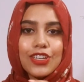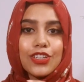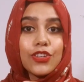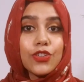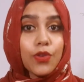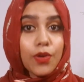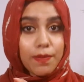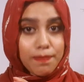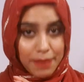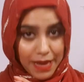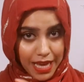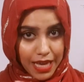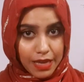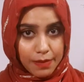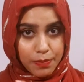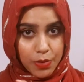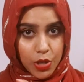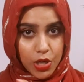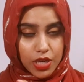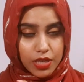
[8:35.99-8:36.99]
your
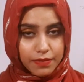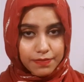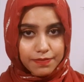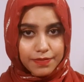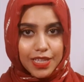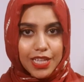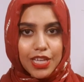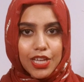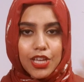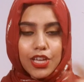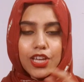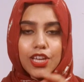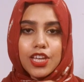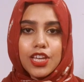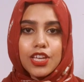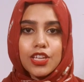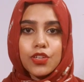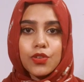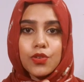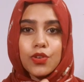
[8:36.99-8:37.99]
paper,
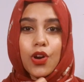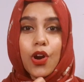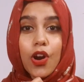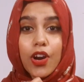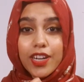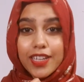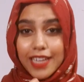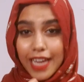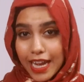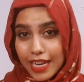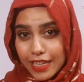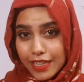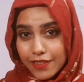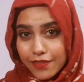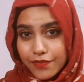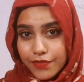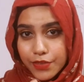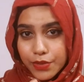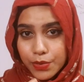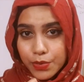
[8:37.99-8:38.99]
your
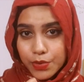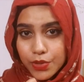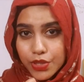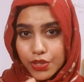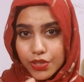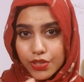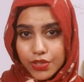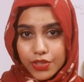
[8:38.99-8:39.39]
organic food,